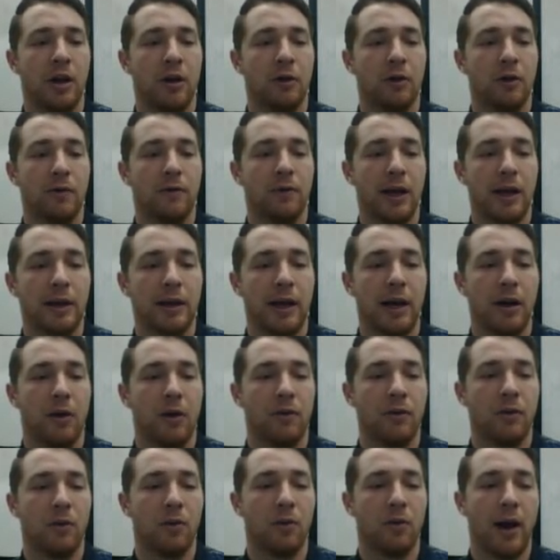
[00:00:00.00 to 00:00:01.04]
reflect that
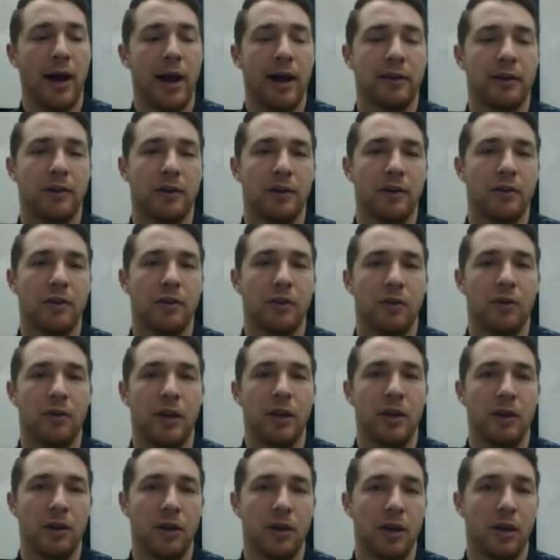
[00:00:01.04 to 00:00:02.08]
over the y-axis
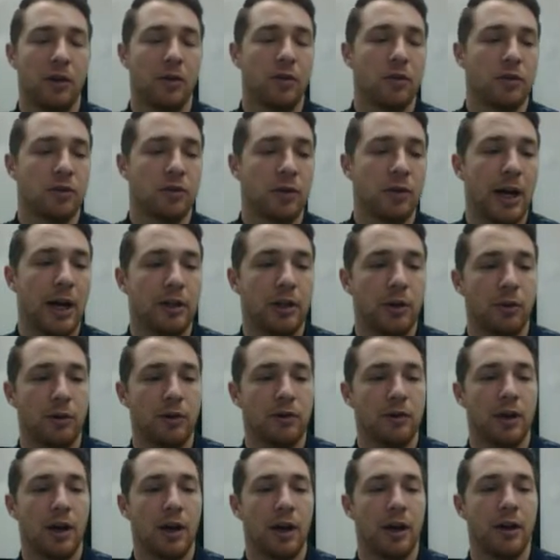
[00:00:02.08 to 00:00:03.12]
using the strategy we
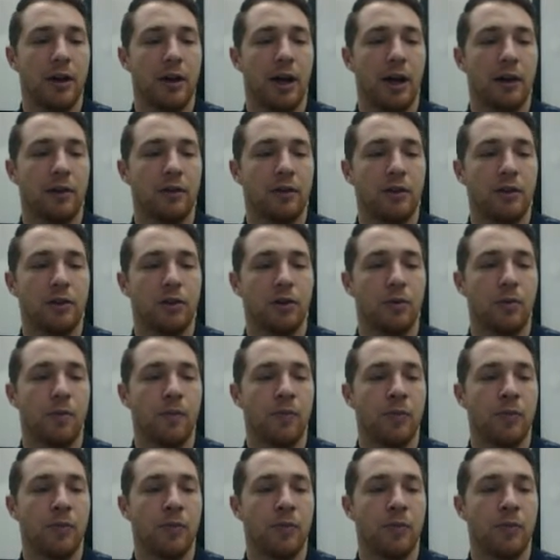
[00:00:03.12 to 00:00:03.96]
saw in 9.2,